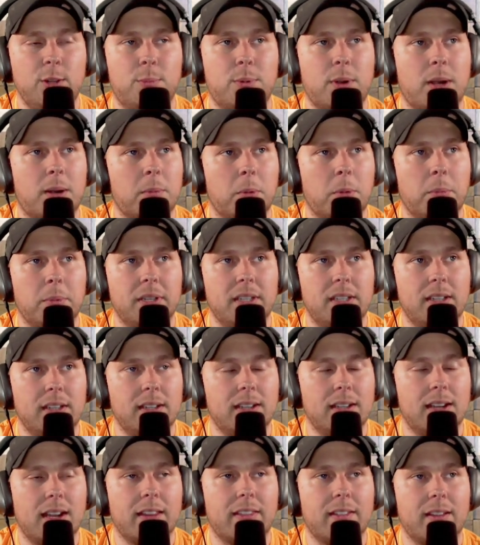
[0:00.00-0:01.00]
You probably
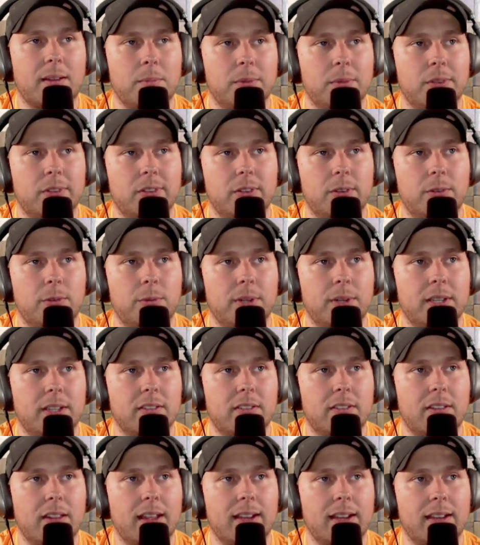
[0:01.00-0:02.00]
did. I think Mizzou
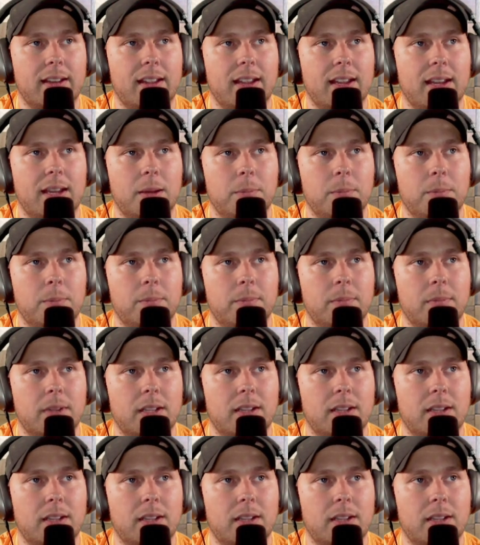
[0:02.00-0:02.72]
wins that game.